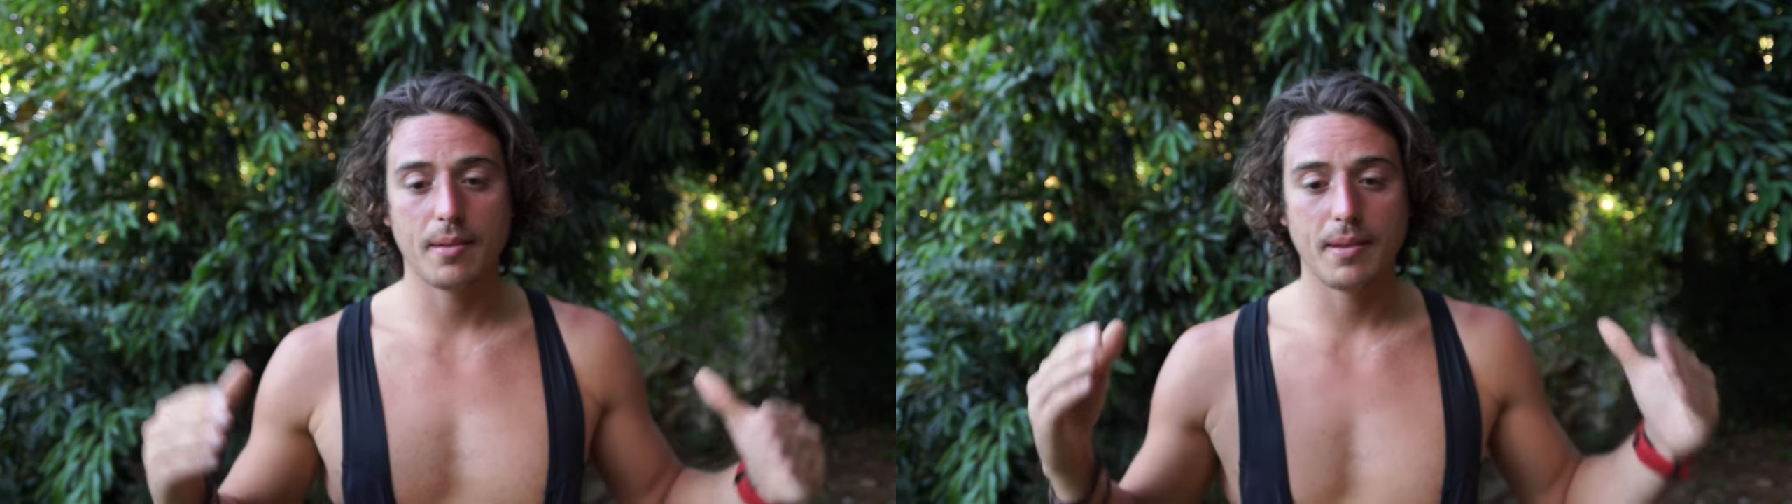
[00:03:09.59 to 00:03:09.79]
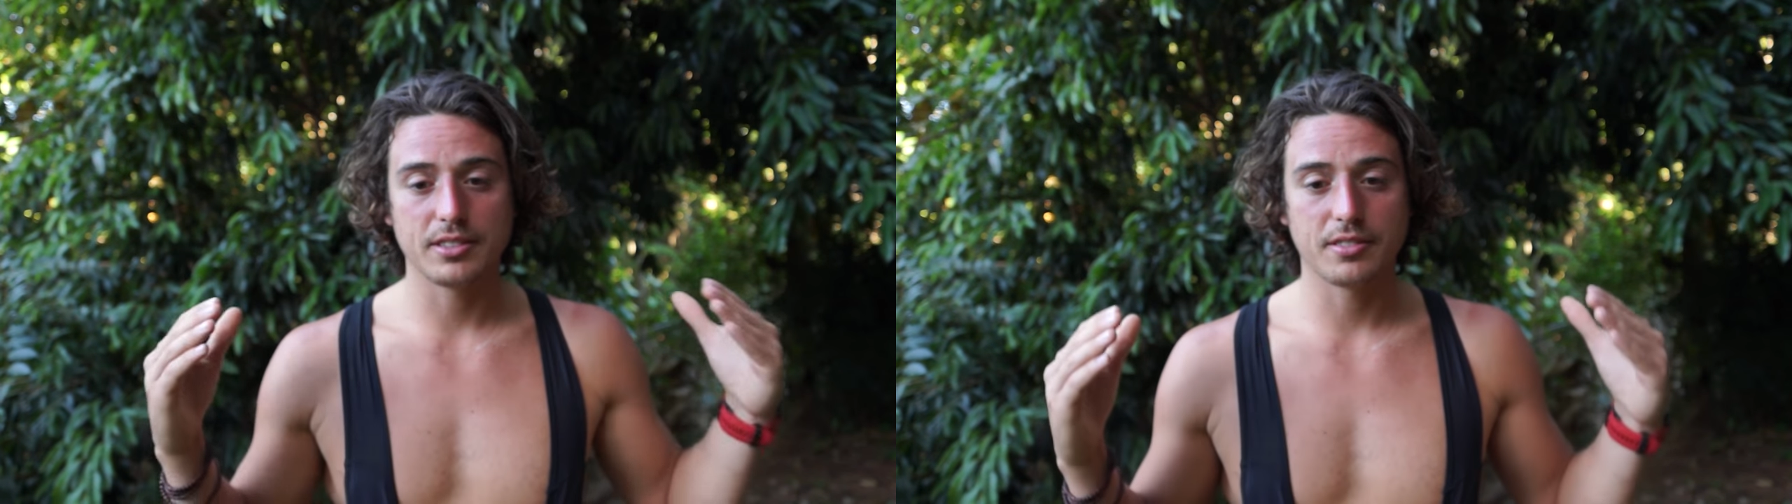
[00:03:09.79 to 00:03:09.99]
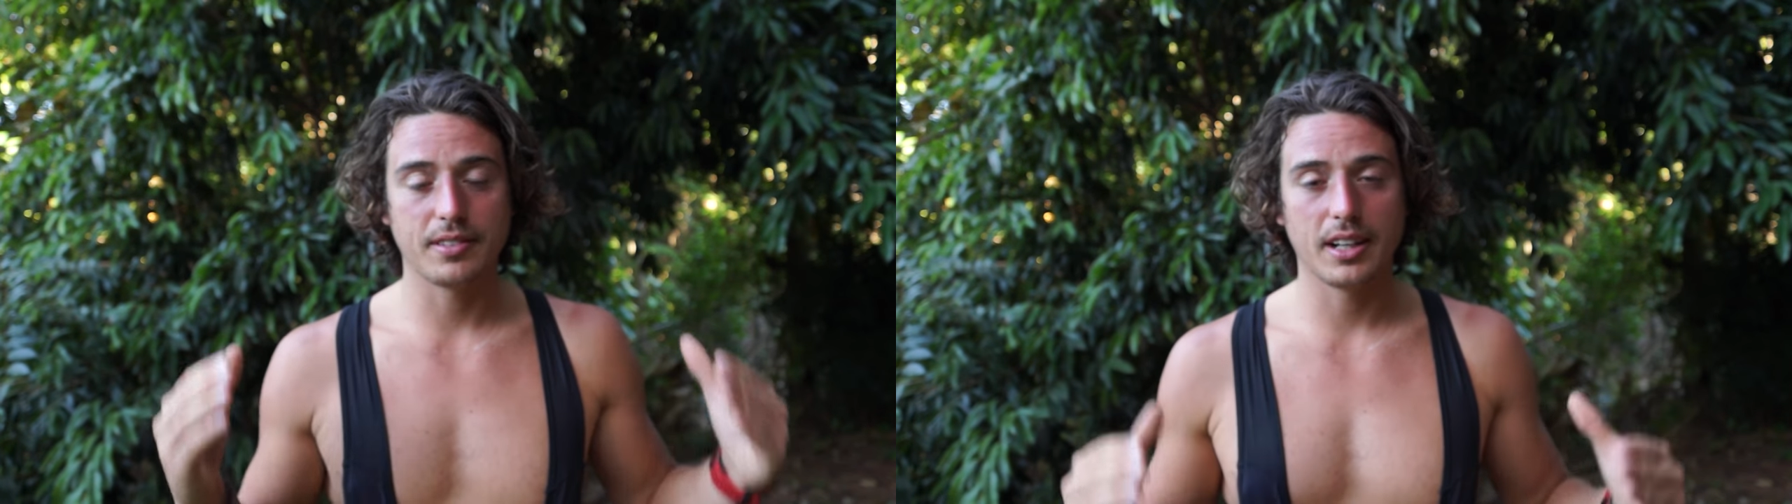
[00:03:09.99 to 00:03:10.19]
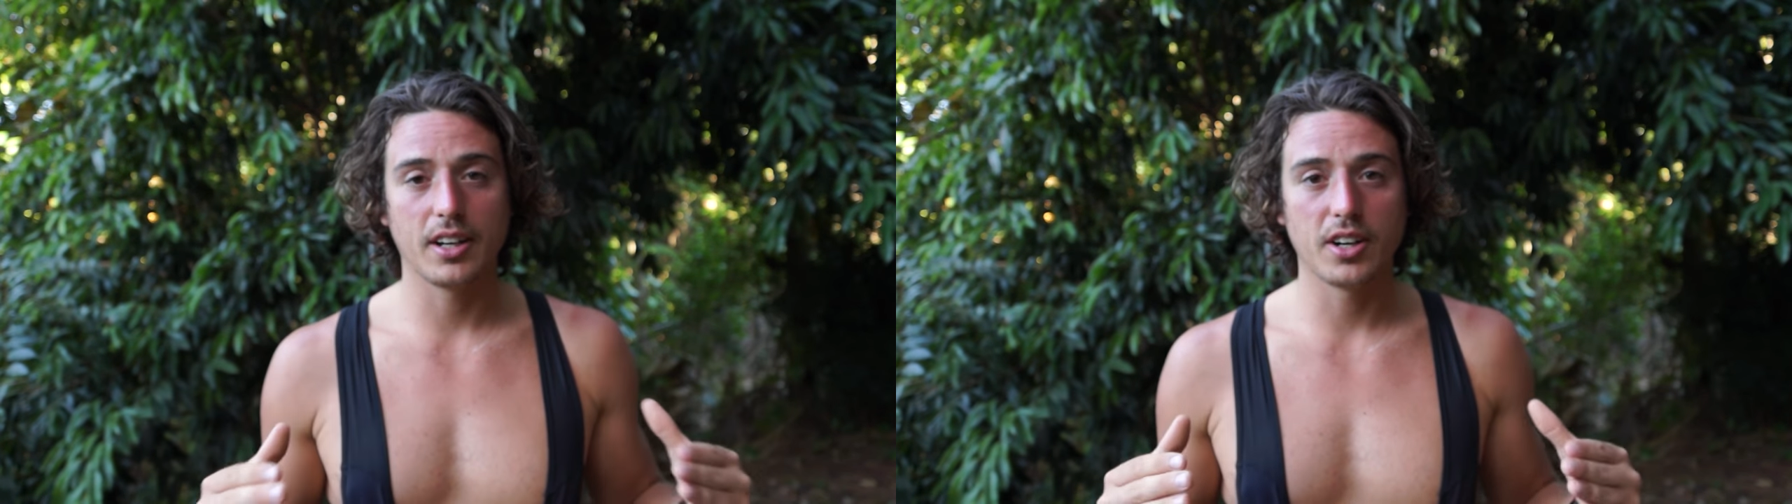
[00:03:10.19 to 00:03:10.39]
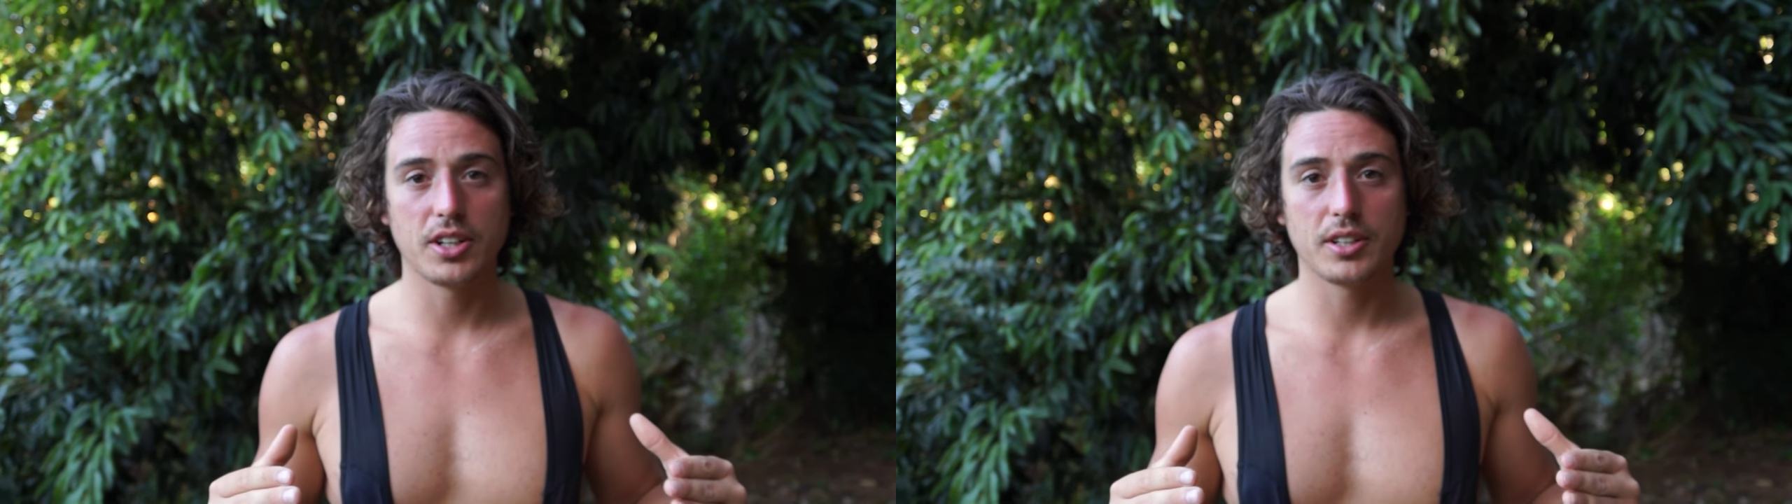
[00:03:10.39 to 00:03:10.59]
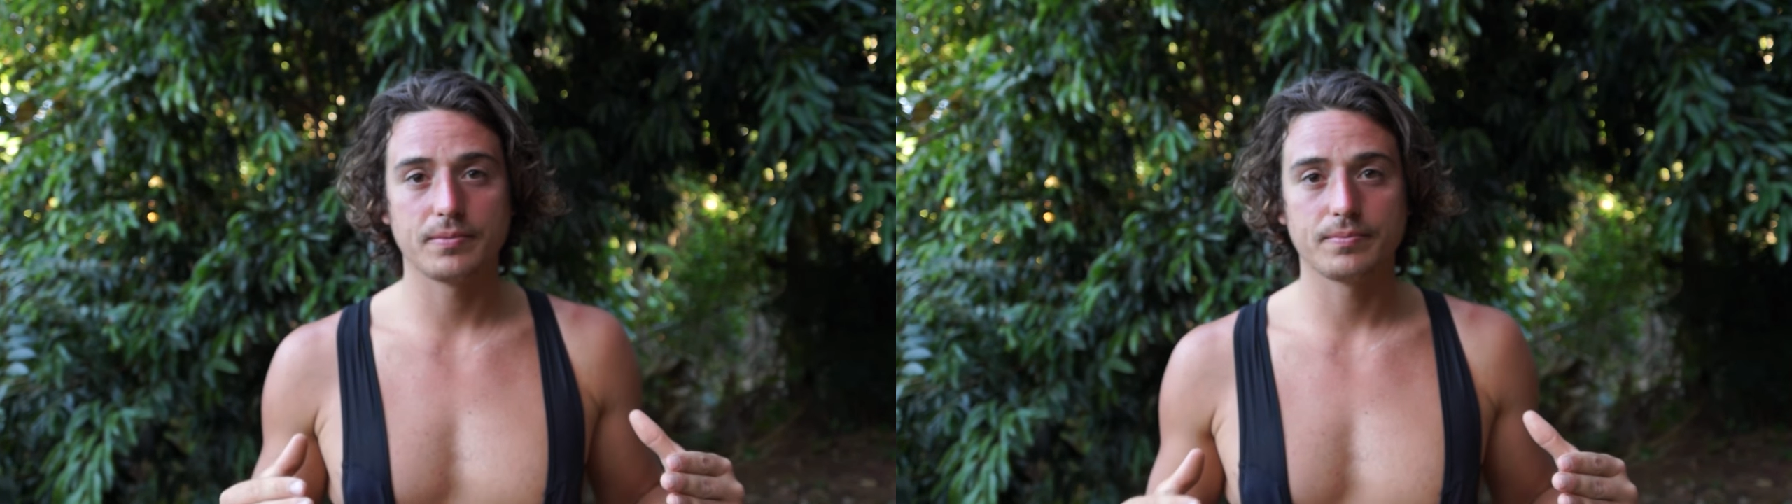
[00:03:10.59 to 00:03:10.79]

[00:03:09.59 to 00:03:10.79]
It makes you feel good.